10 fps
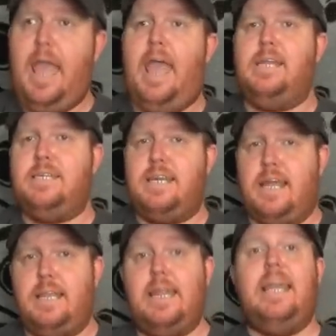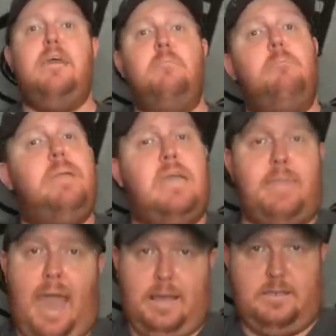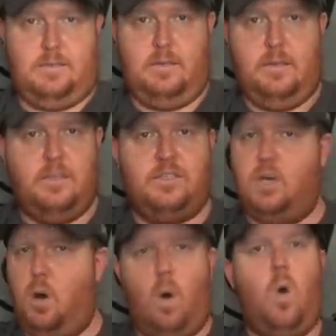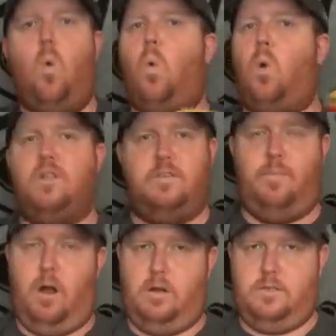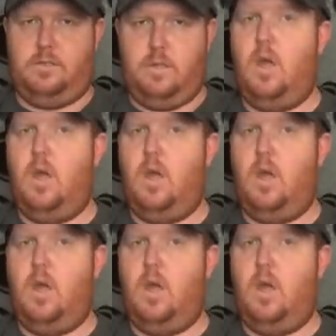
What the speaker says: And TNA let him be that. So, worlds apart.